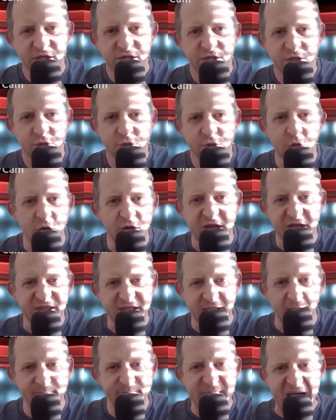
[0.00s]
Look at
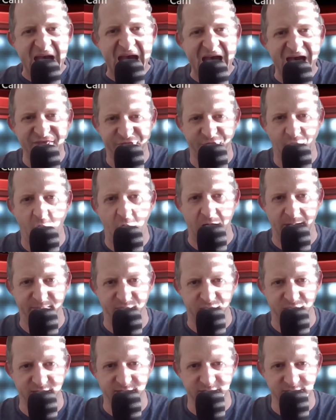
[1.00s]
the math,
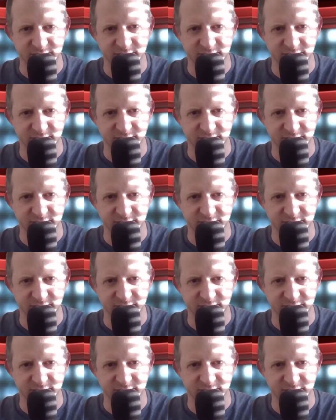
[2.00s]
Auburn.